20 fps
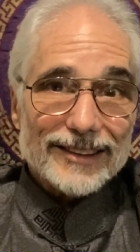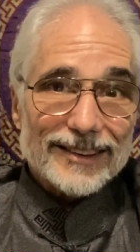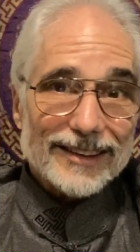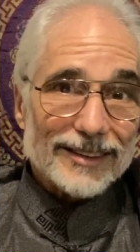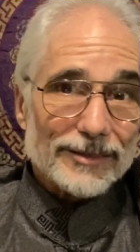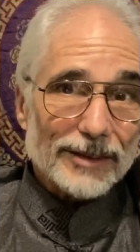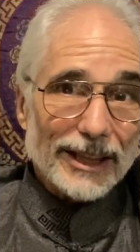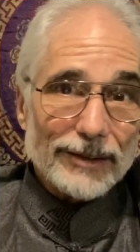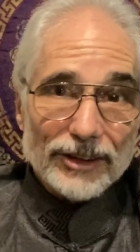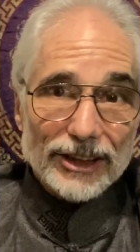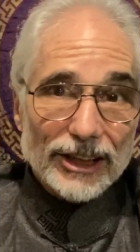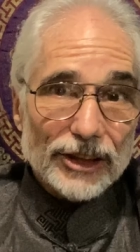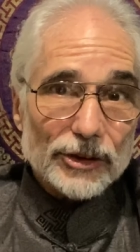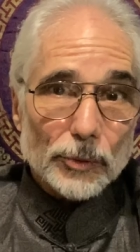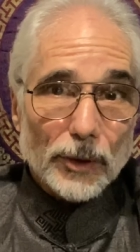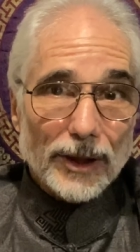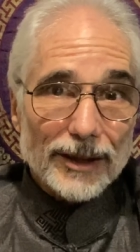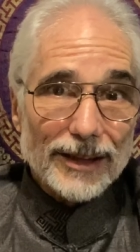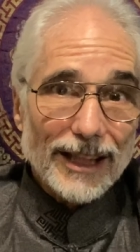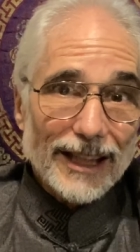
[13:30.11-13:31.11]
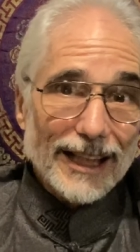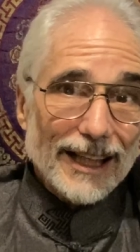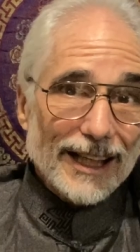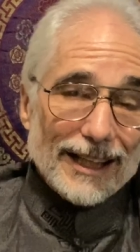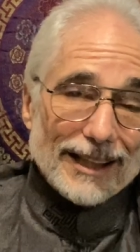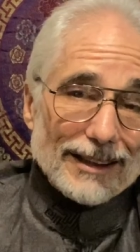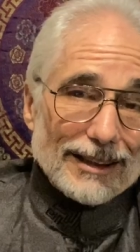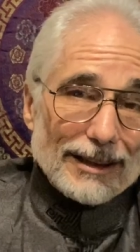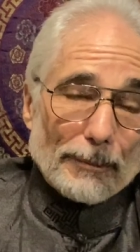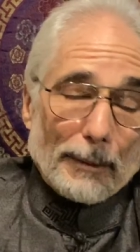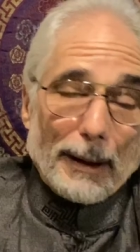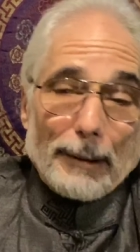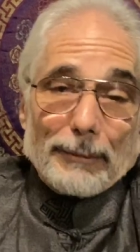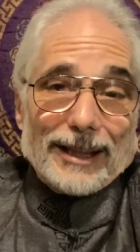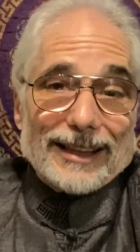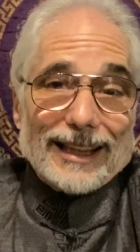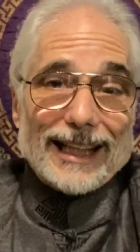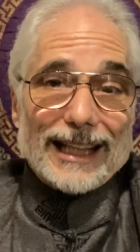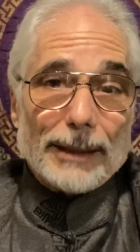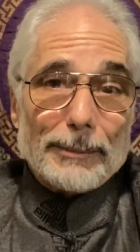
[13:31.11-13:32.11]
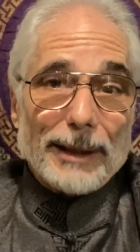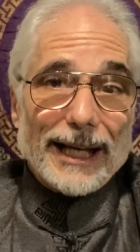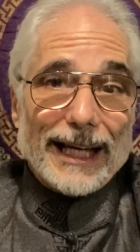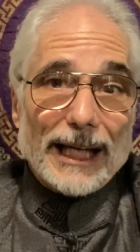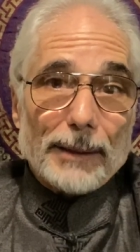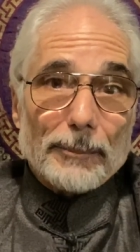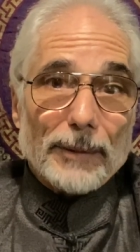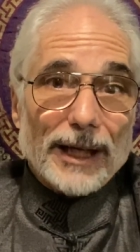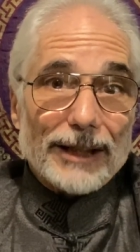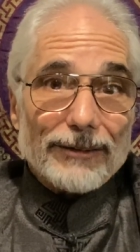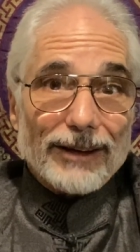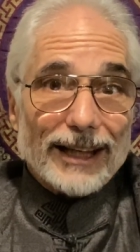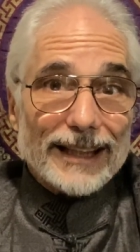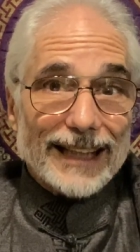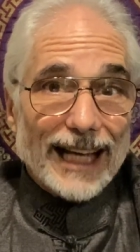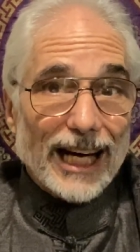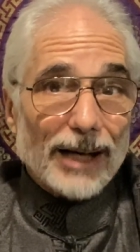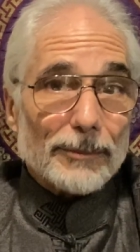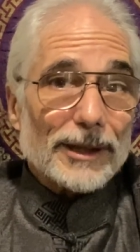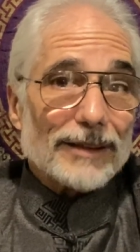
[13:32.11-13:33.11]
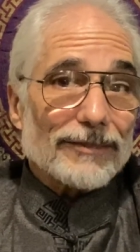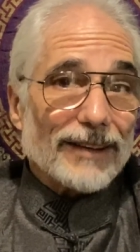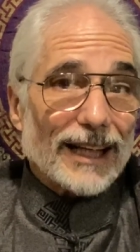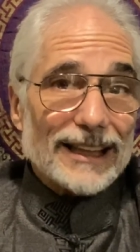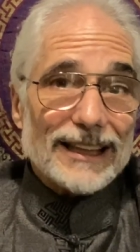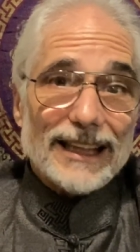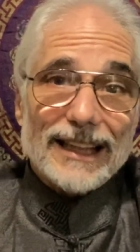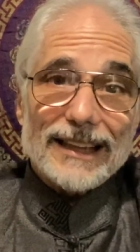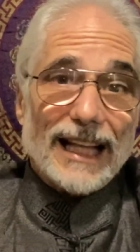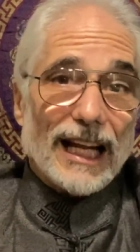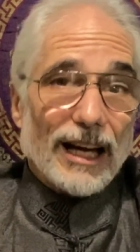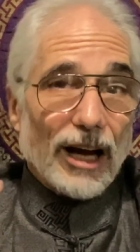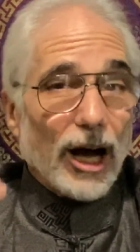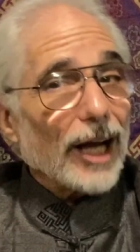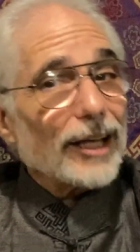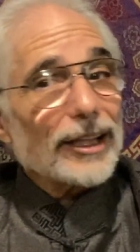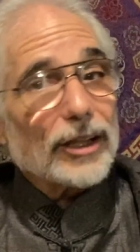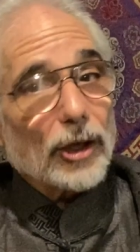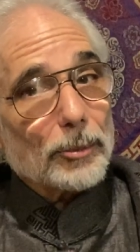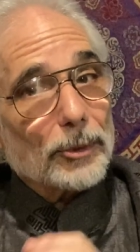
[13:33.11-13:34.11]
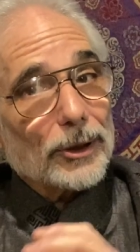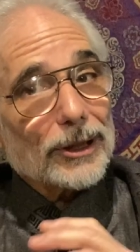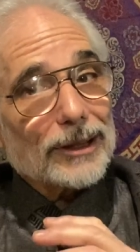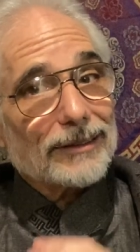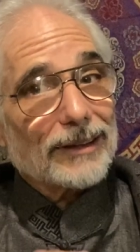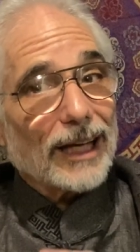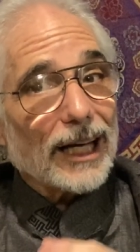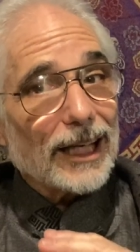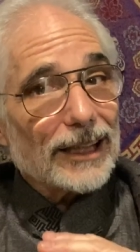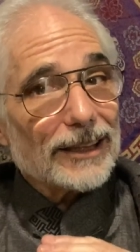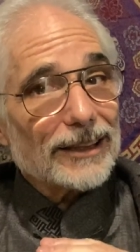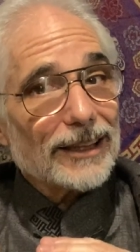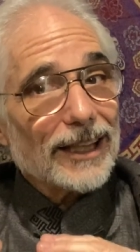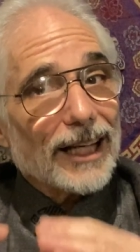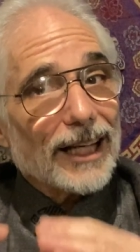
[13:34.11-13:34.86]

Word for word: Because even this one, you know, maybe not going to make any money right now, but if I can get that audiobook done,